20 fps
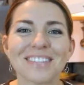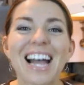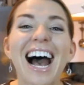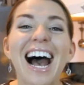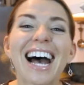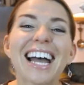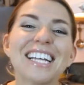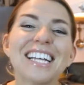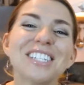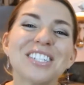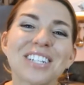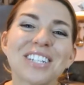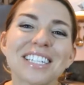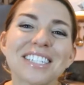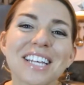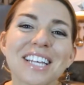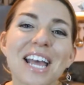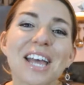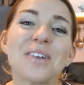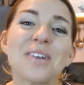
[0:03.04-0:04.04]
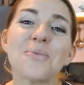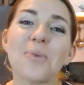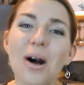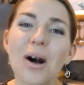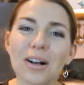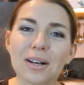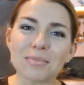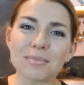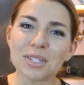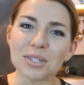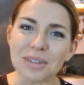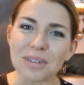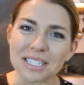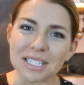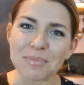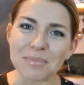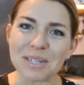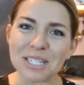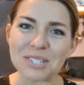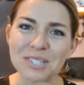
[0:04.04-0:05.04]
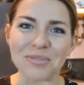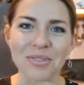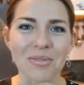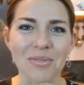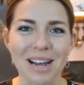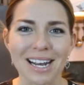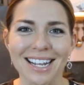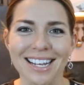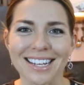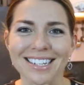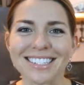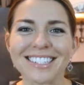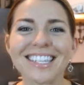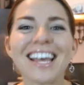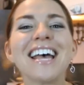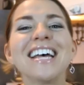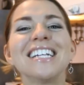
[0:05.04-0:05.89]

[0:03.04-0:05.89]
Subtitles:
Hi, it's Jessica and welcome to Recipes for Radiance.